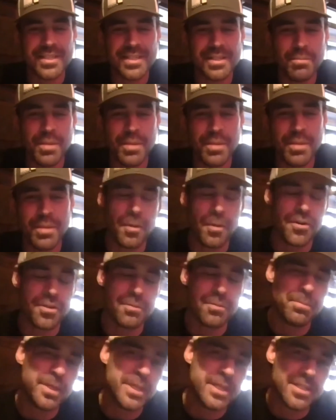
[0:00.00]
the best part of the
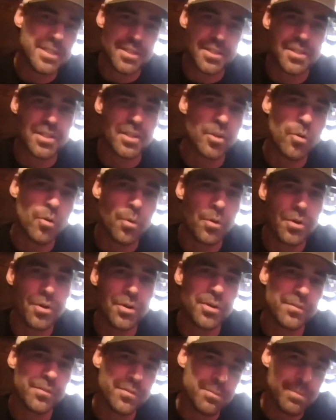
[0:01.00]
pizza is the corner
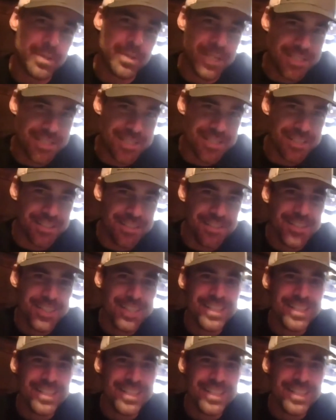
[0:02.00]
of the pizza,